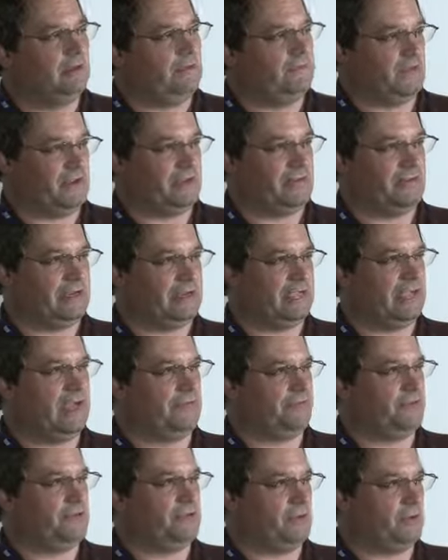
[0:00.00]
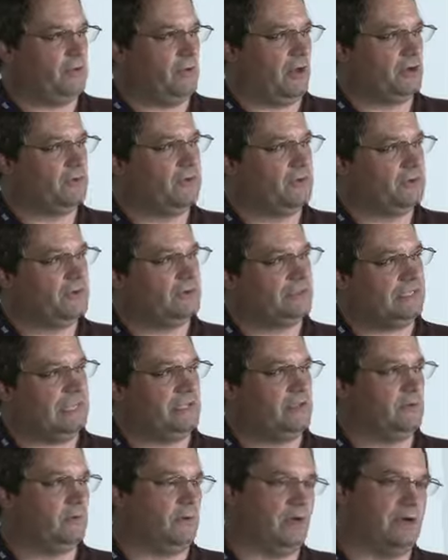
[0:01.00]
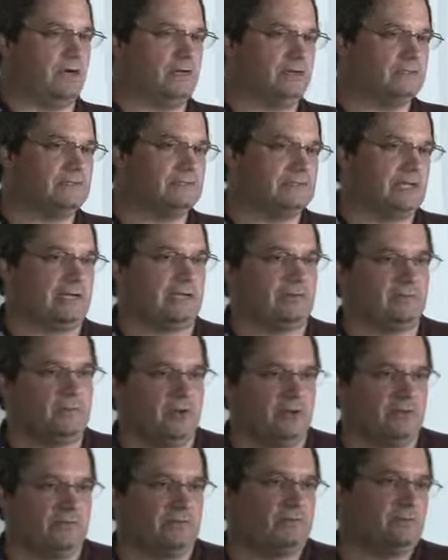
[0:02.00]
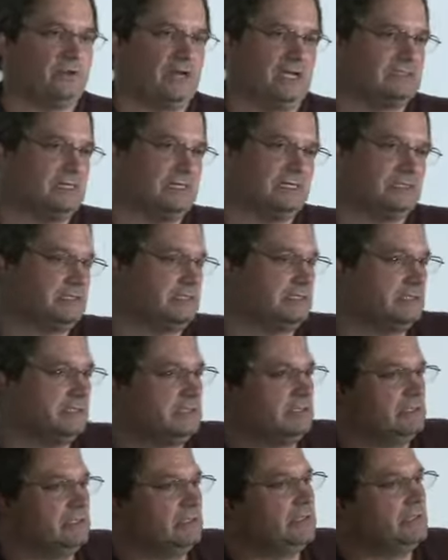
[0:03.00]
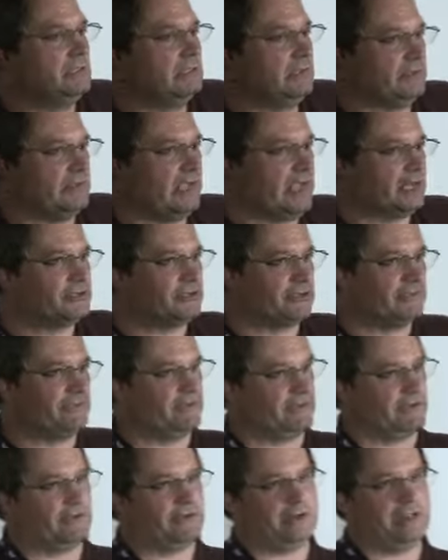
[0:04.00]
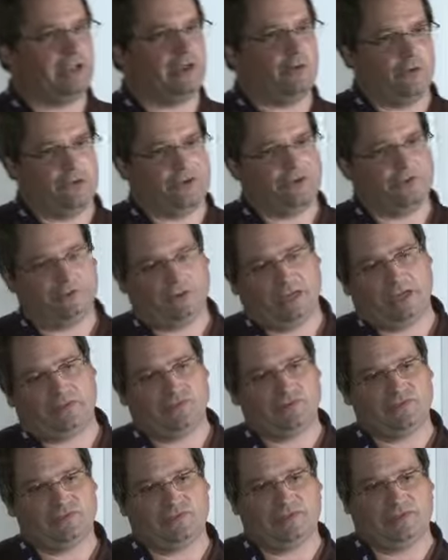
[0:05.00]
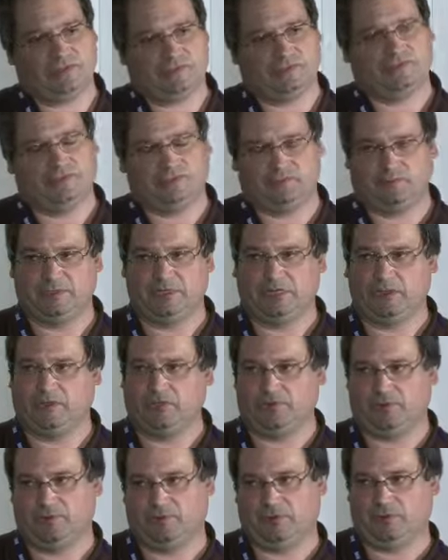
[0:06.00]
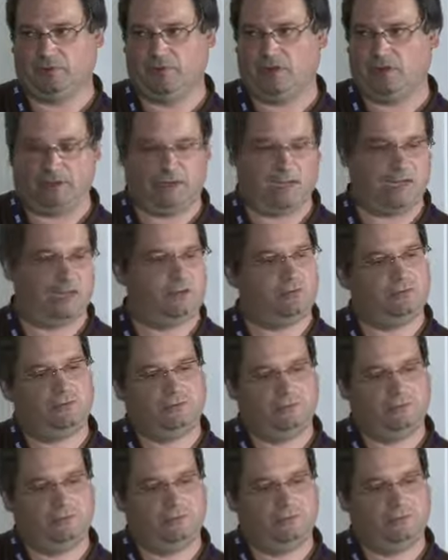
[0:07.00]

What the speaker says: figuring out that you are who you say you are, and the second part of the process is actually figuring out what you're allowed to see, since we know who you are now.